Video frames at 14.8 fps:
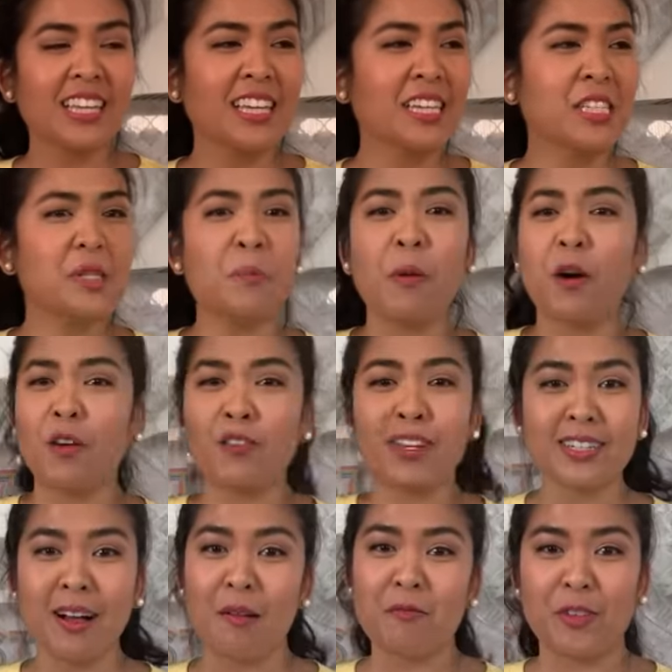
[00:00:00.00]
It's a perfect
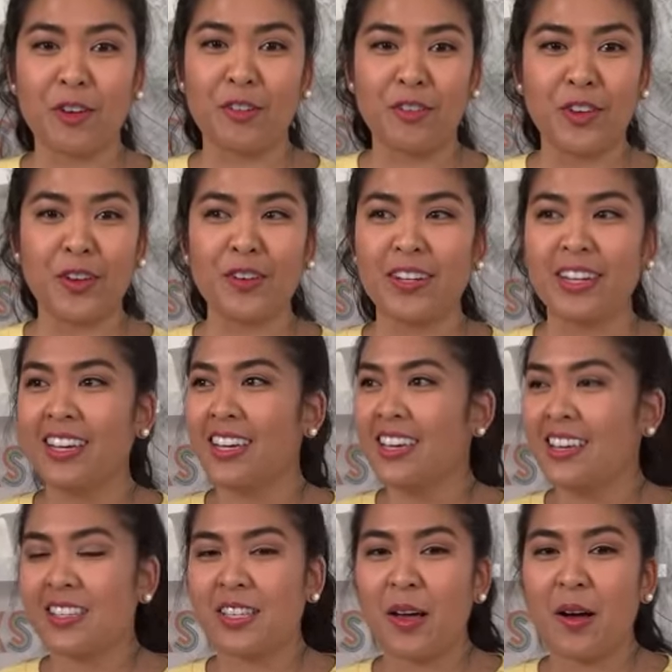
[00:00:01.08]
comfort food,
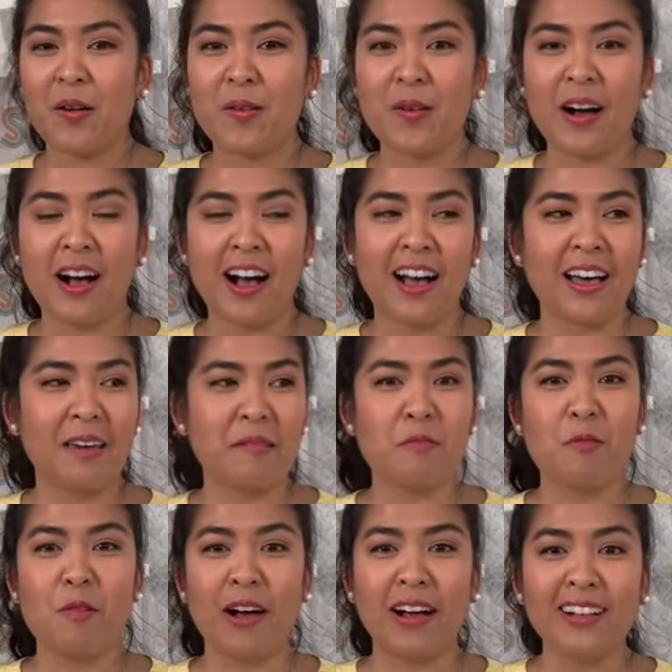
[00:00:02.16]
so I'm
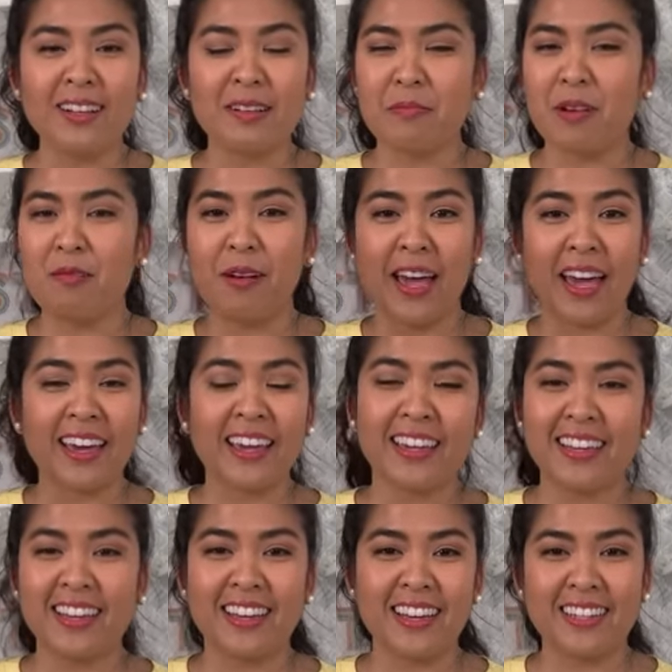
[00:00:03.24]
well on my
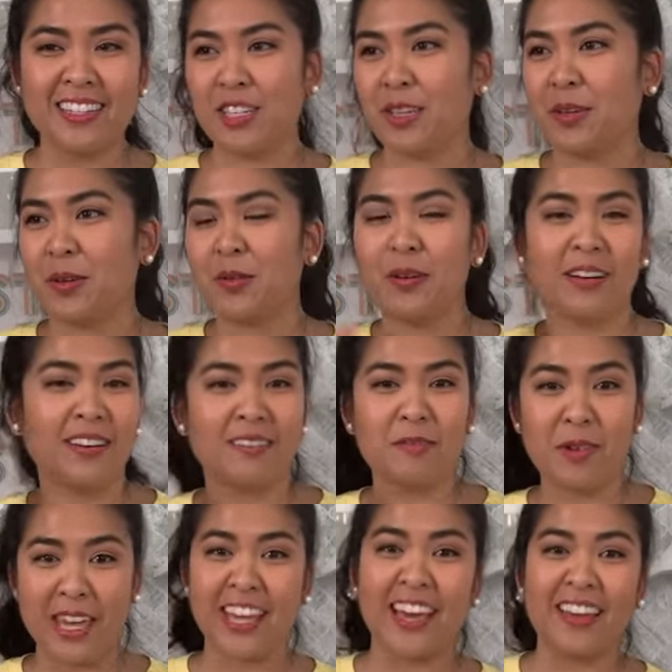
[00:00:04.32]
way into
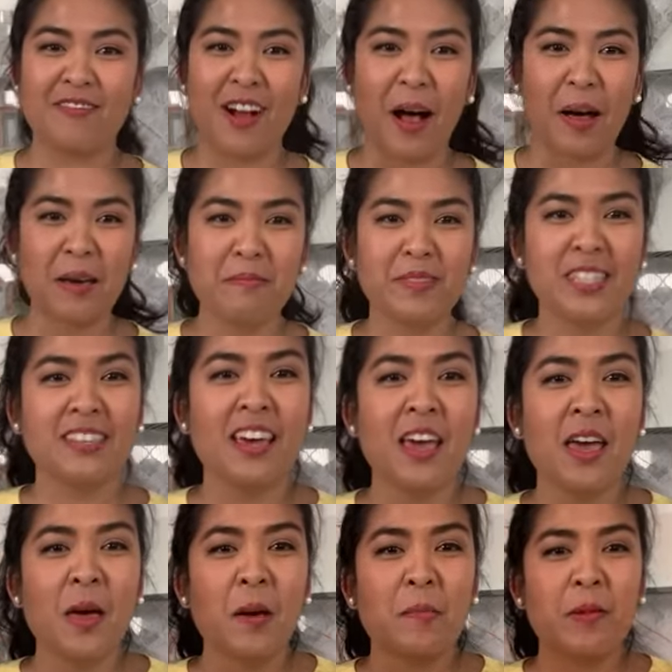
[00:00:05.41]
weekend vibes.
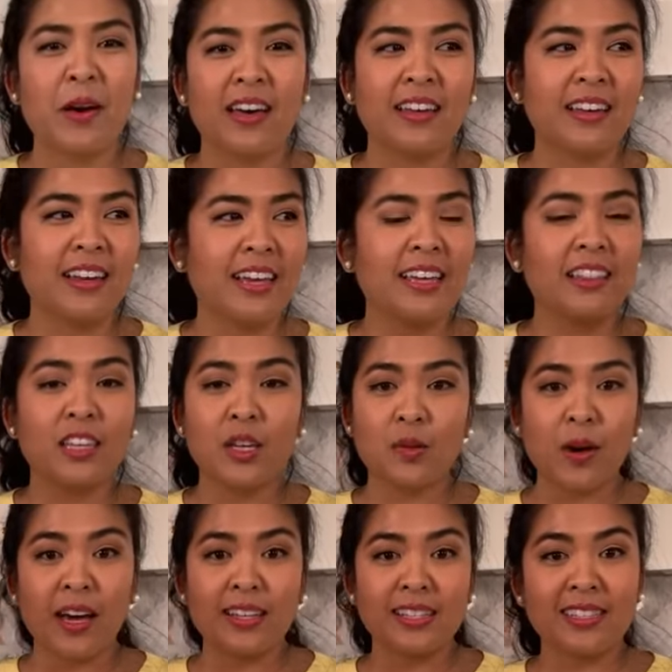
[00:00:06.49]
But in the
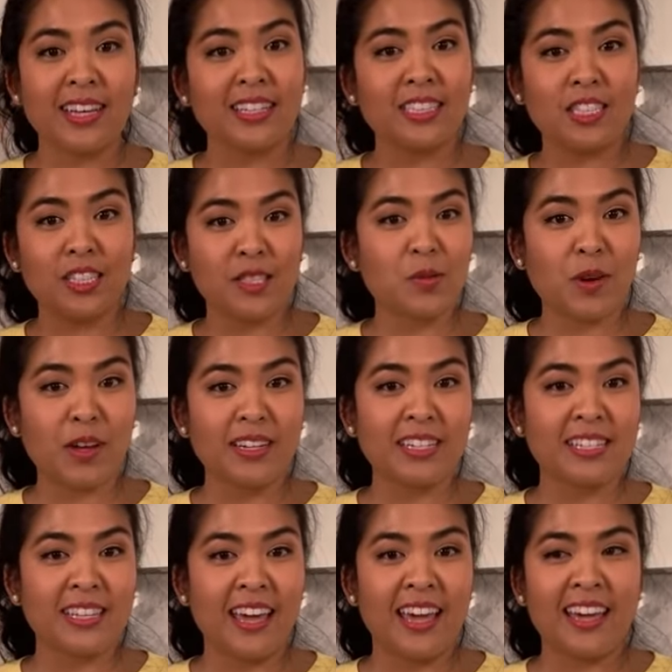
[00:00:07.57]
US, I just wanted to
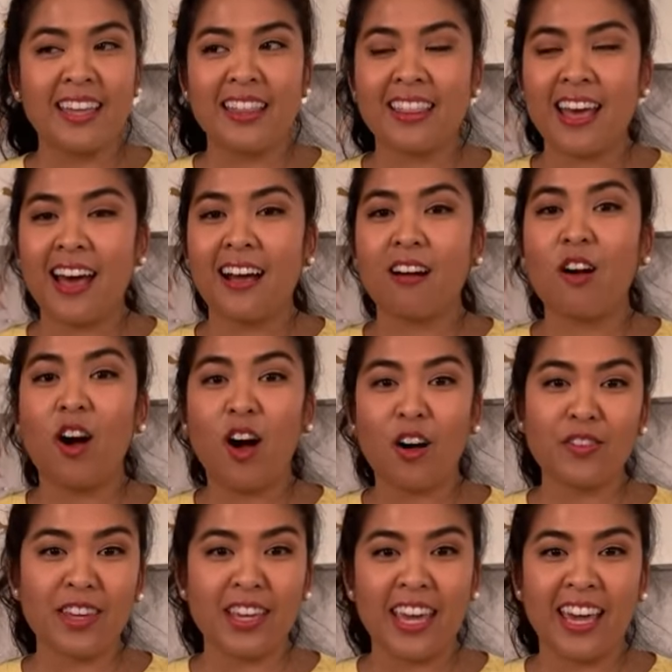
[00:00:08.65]
say that
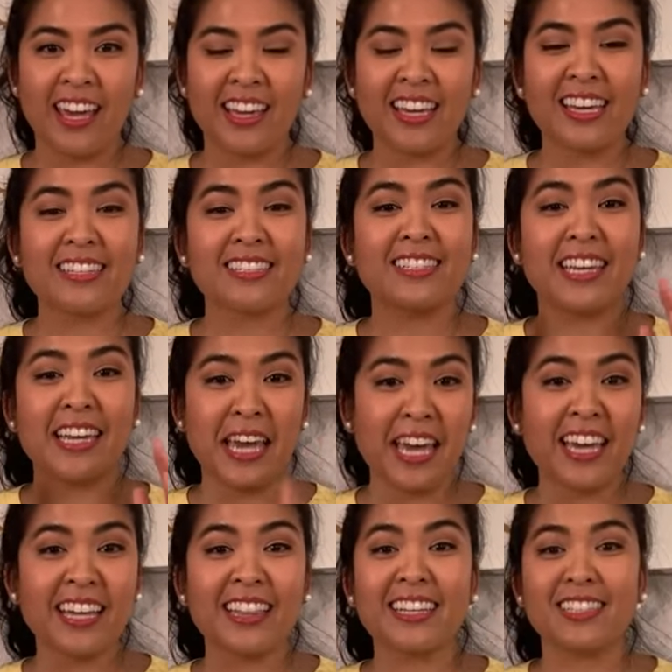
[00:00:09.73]
coffee cake is a
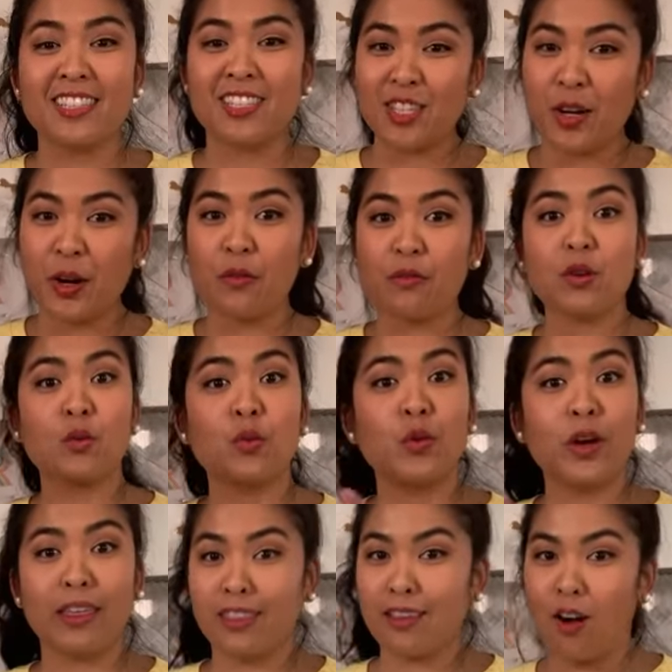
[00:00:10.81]
cake that's served
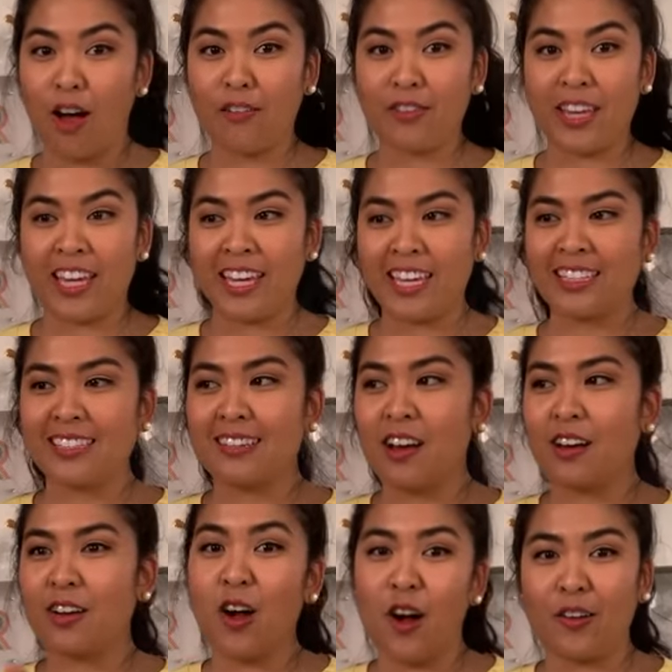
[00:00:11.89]
with coffee. It's not
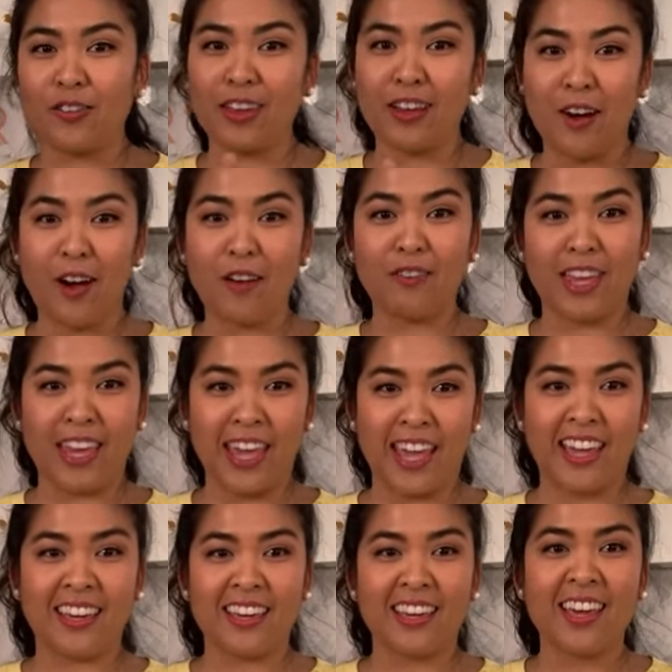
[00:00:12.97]
a coffee
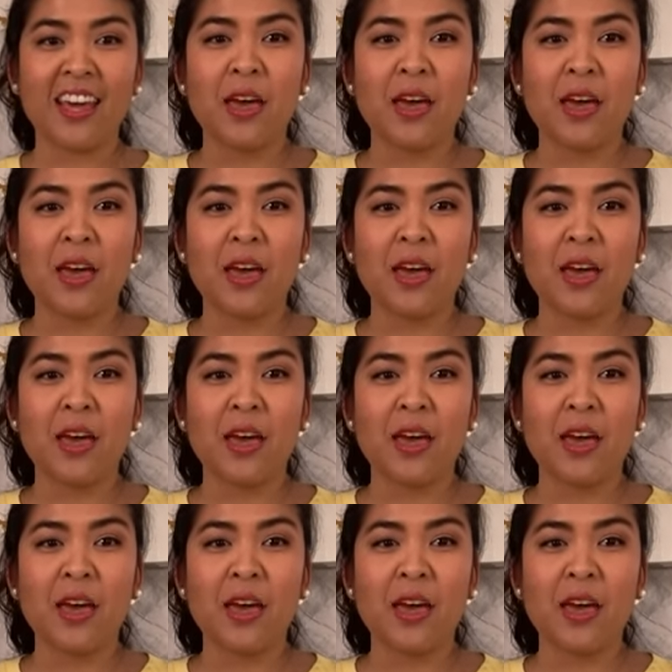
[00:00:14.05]
cake.